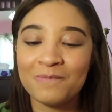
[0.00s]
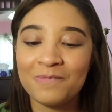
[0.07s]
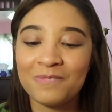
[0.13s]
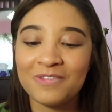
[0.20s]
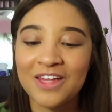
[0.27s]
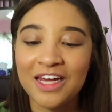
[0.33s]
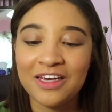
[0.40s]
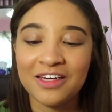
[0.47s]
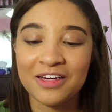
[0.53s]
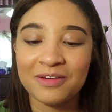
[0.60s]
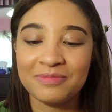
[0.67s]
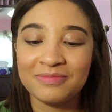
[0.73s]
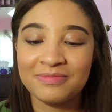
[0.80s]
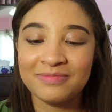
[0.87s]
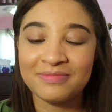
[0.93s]
Thank you.
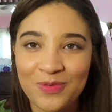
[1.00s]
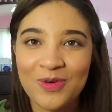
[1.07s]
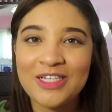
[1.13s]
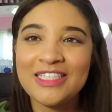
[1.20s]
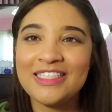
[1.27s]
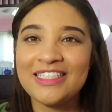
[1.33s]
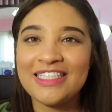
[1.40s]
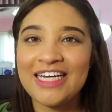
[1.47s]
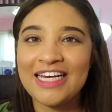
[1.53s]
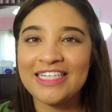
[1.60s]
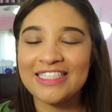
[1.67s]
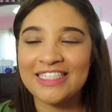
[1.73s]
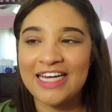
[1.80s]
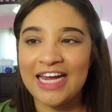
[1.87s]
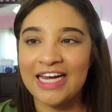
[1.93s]
What's
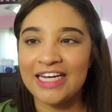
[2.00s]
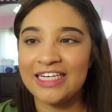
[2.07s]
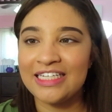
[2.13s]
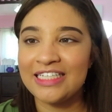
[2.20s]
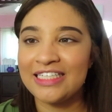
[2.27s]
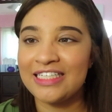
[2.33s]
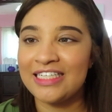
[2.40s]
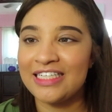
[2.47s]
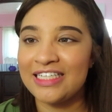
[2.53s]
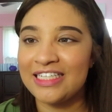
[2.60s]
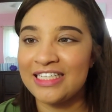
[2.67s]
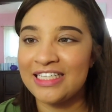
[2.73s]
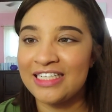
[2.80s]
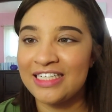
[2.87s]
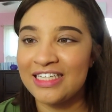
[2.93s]
today's date?
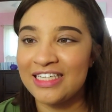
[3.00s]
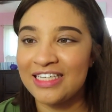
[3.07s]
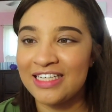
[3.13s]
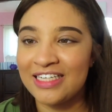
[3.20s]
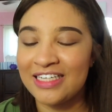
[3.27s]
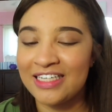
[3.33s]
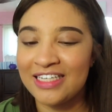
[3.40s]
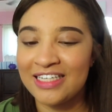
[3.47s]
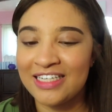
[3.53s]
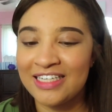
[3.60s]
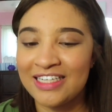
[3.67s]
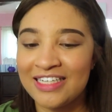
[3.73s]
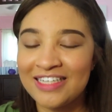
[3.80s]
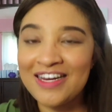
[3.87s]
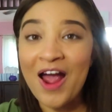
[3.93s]
Today is
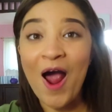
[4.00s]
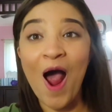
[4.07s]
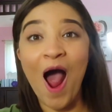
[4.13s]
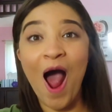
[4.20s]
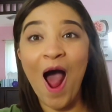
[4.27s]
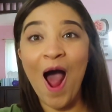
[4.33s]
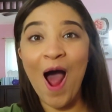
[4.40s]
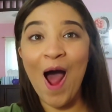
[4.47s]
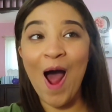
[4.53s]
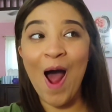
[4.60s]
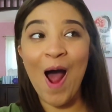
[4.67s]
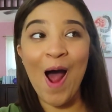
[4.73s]
Monday, March 30th.